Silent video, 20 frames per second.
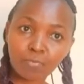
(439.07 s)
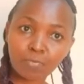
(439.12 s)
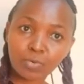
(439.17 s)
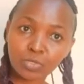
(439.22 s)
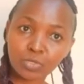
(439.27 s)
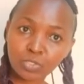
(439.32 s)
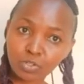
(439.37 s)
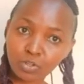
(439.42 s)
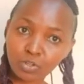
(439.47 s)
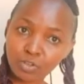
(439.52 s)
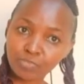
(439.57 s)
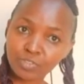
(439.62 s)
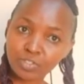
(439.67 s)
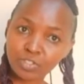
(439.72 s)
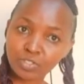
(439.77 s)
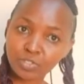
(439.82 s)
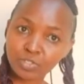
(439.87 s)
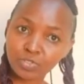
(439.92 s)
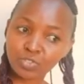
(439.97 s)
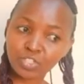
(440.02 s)
post office
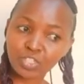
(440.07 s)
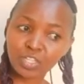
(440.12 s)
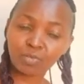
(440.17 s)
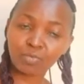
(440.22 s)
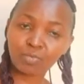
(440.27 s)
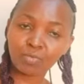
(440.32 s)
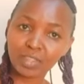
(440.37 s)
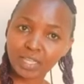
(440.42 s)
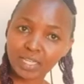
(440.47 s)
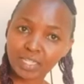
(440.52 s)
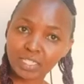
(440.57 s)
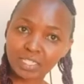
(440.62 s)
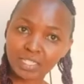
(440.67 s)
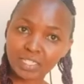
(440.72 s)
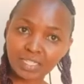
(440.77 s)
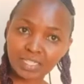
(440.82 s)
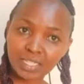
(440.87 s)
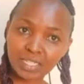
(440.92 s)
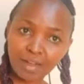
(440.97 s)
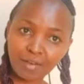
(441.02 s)
to check whether it
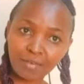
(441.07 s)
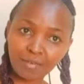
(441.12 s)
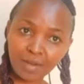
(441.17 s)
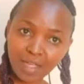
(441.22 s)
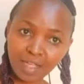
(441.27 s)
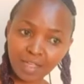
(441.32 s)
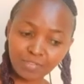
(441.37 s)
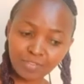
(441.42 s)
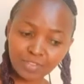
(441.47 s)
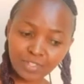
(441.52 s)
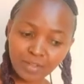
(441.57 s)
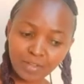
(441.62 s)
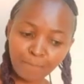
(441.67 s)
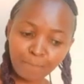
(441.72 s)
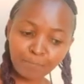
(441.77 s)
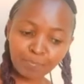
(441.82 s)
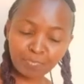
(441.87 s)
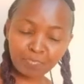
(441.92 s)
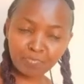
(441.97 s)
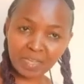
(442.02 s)
has arrived
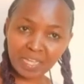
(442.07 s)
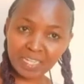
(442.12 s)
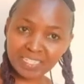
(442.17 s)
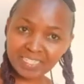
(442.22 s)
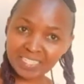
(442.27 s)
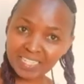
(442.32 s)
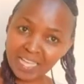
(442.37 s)
but